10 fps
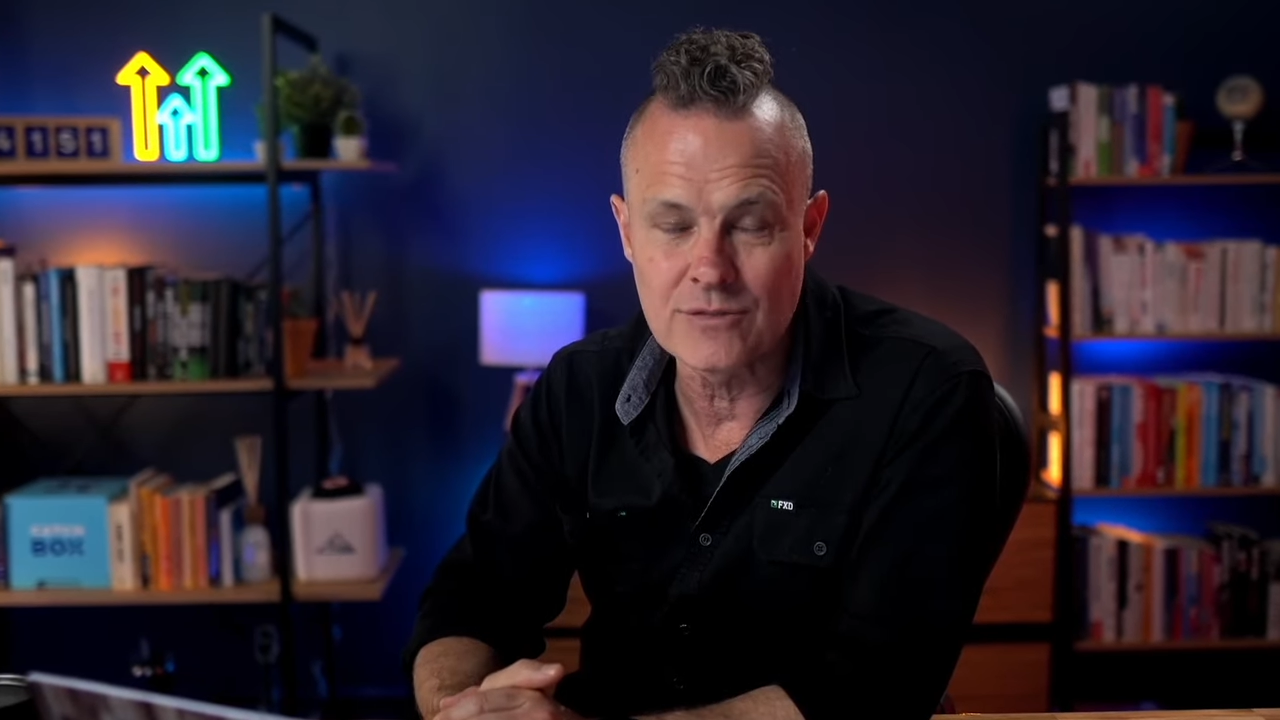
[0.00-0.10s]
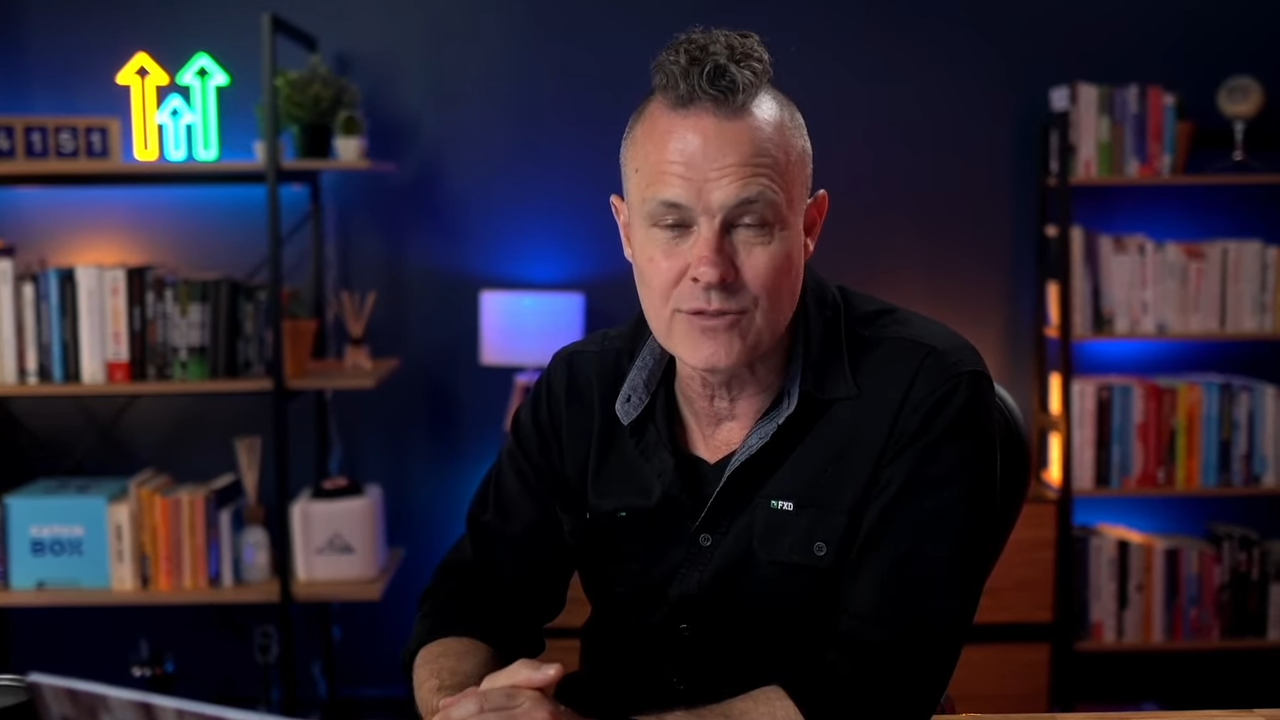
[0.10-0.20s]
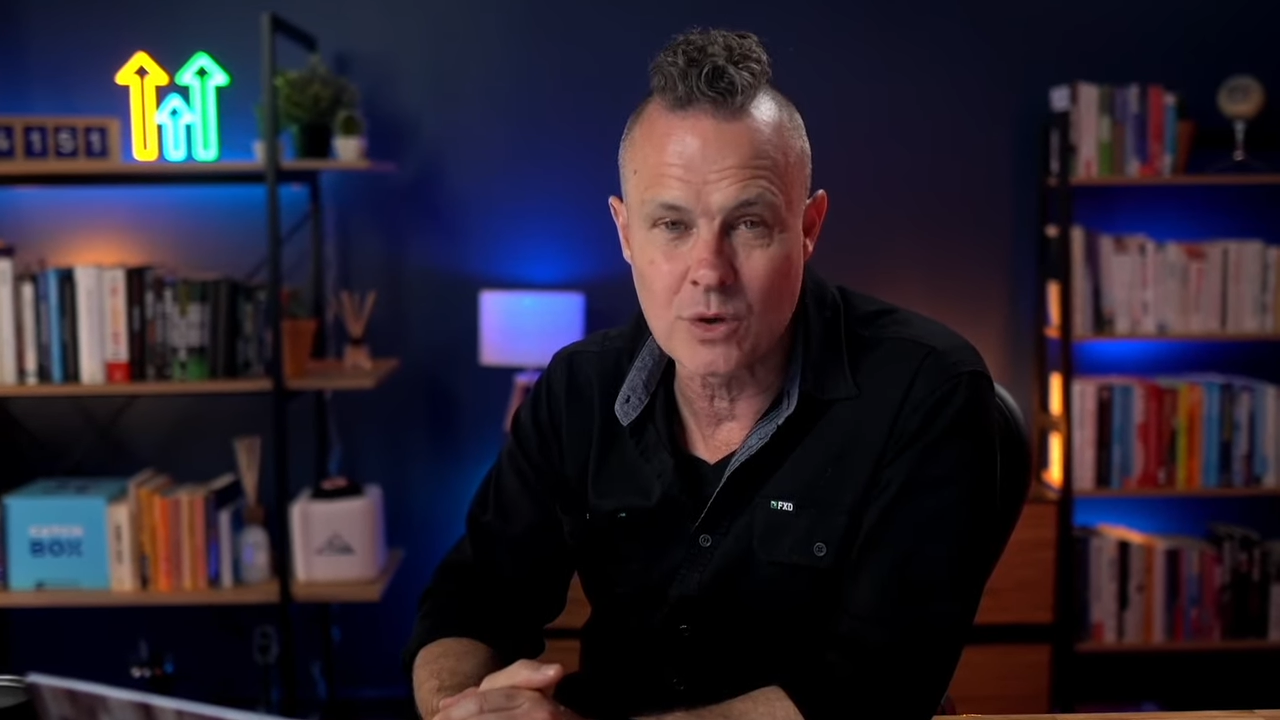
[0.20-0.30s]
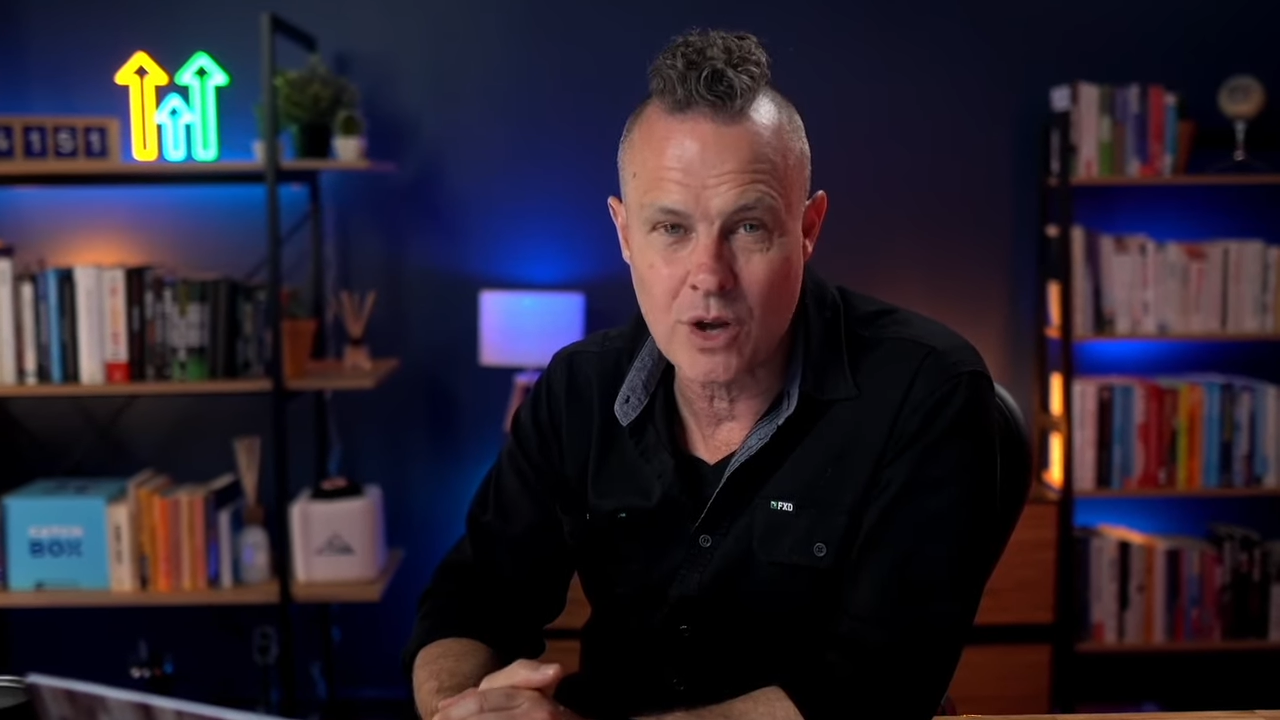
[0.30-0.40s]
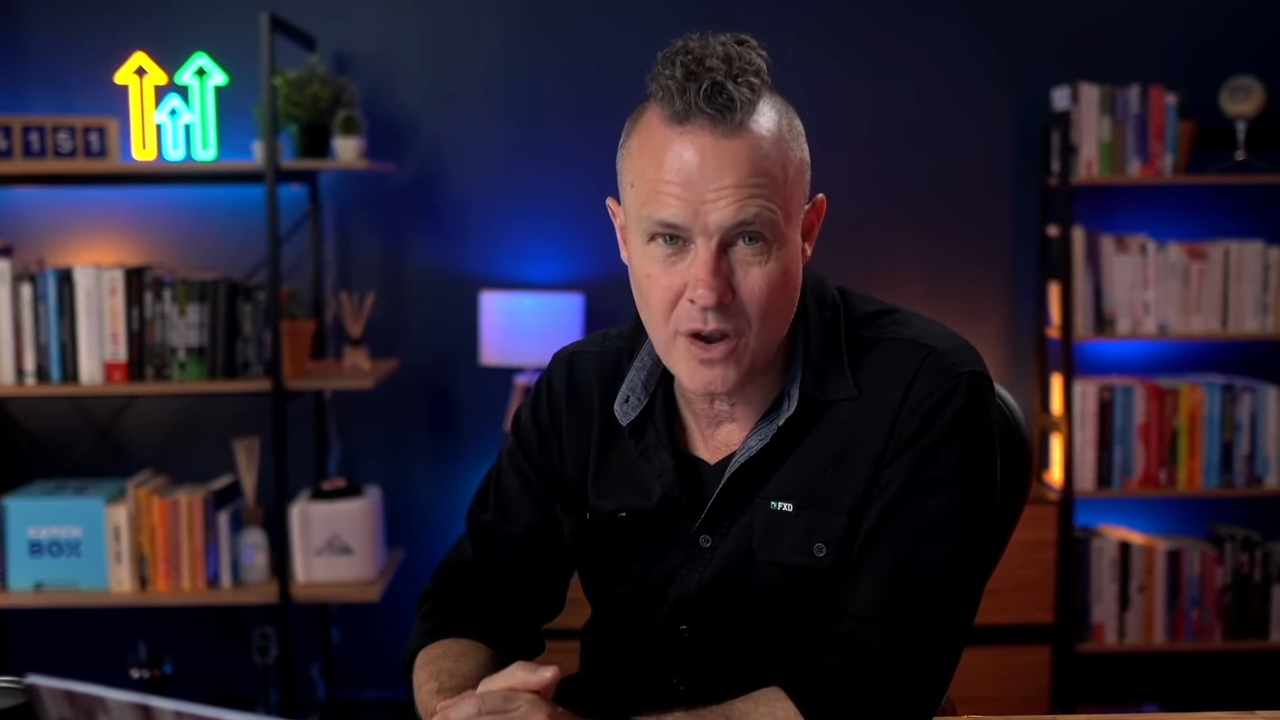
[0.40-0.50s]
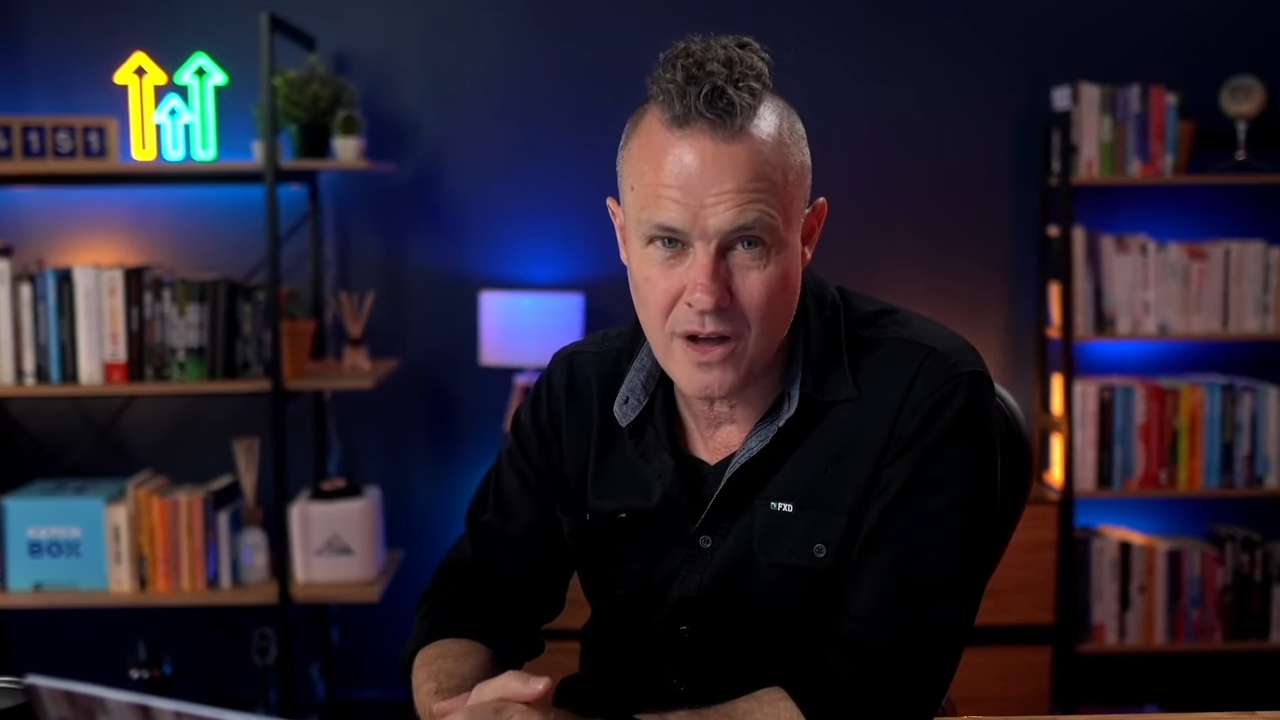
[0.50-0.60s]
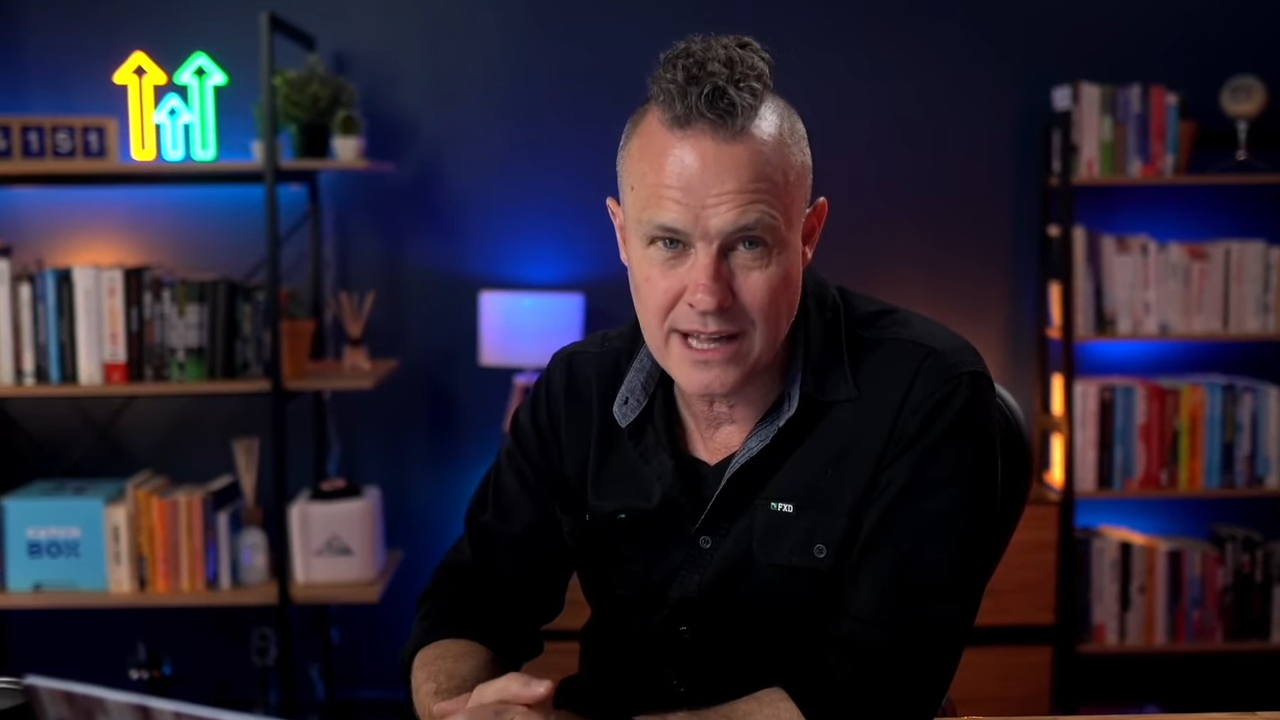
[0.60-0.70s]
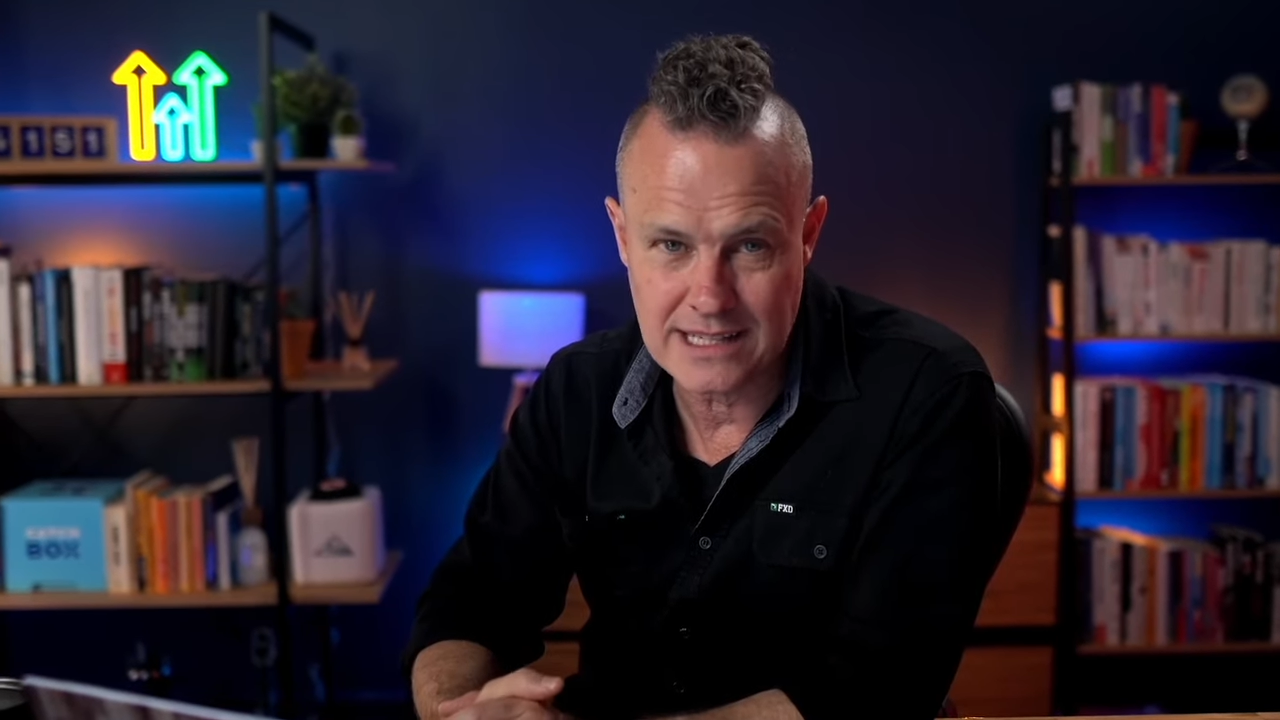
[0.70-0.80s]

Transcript: your clients